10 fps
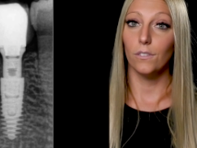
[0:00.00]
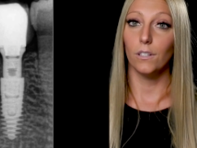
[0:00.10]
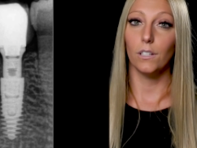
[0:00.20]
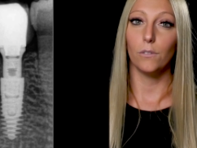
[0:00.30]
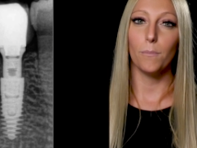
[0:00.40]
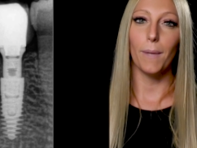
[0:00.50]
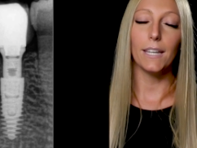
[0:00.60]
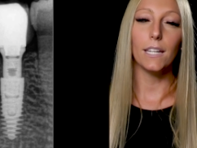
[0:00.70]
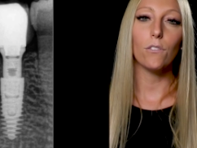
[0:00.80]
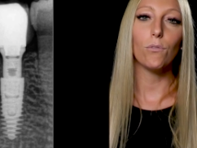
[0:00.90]

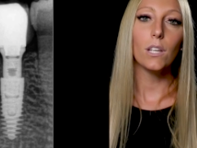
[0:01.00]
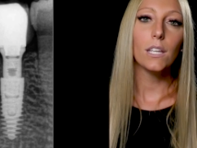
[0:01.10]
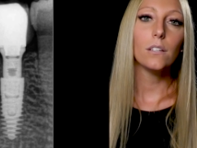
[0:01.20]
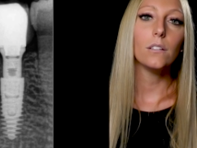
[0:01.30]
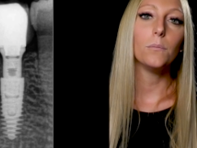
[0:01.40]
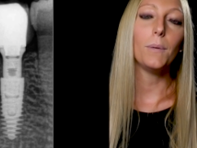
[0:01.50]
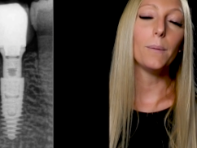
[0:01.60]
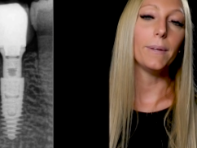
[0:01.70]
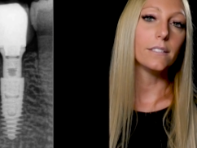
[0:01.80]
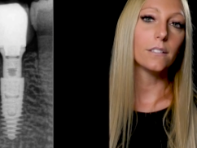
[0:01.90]
remaining 3
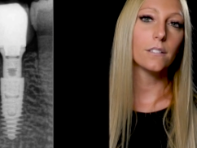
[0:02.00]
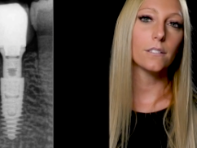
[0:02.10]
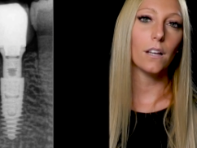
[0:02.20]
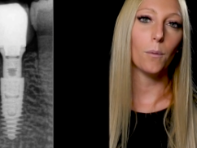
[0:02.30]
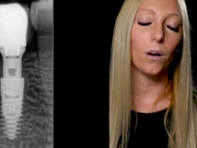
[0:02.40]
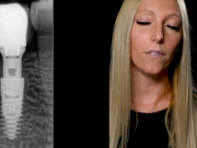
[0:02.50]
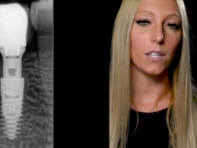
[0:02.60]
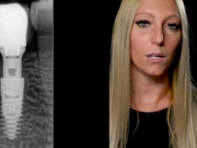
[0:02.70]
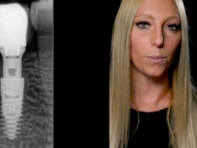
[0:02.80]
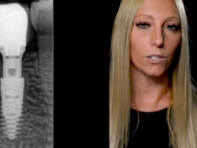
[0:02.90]
millimeters above
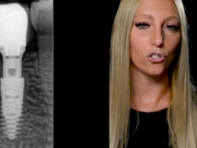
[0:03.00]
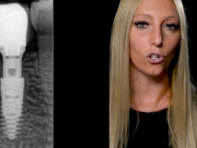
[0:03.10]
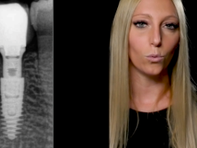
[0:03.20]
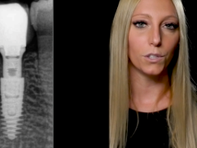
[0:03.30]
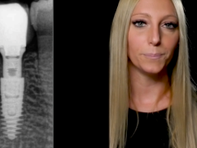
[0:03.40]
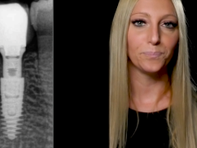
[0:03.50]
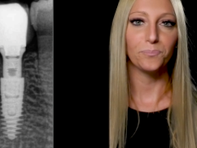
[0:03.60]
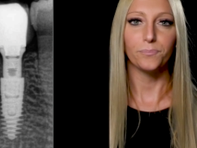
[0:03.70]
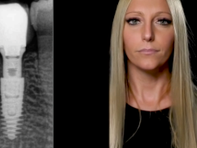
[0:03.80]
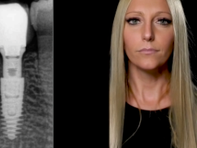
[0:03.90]
the implant shoulder.
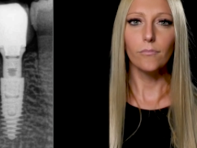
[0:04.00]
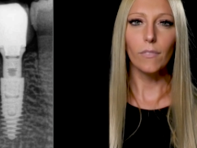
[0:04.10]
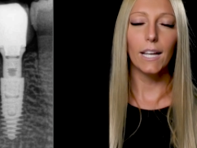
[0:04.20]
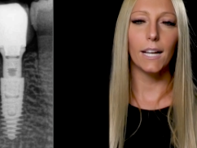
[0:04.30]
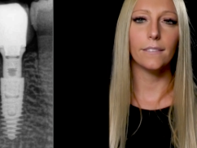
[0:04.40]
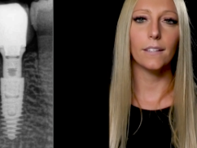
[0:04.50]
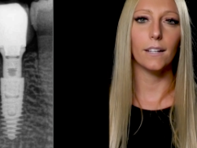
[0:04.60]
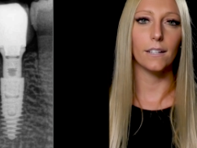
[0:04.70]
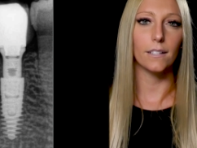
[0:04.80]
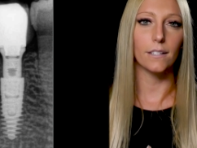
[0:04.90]
And
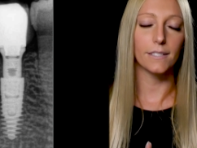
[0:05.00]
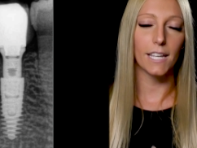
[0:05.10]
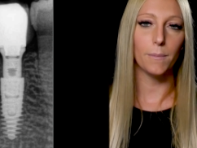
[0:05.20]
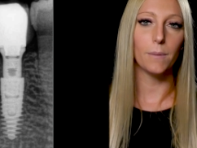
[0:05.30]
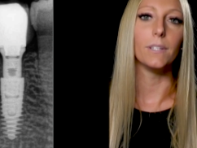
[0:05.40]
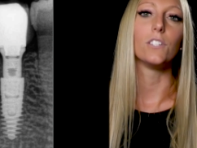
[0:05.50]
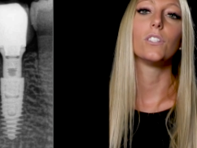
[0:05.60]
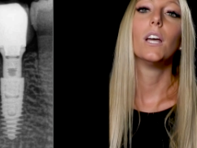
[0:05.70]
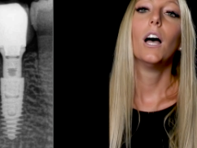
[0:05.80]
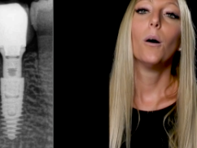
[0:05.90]
same
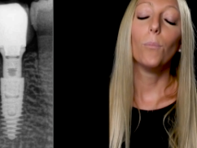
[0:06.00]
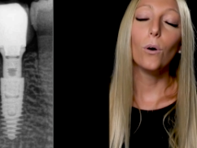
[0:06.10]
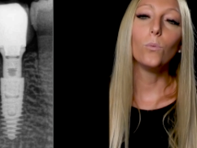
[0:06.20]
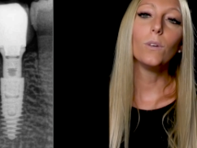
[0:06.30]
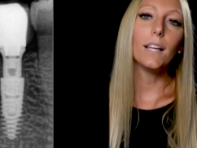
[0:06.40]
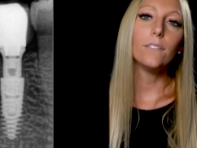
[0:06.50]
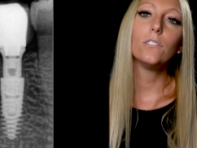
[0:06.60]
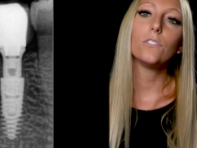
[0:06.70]
image, bone level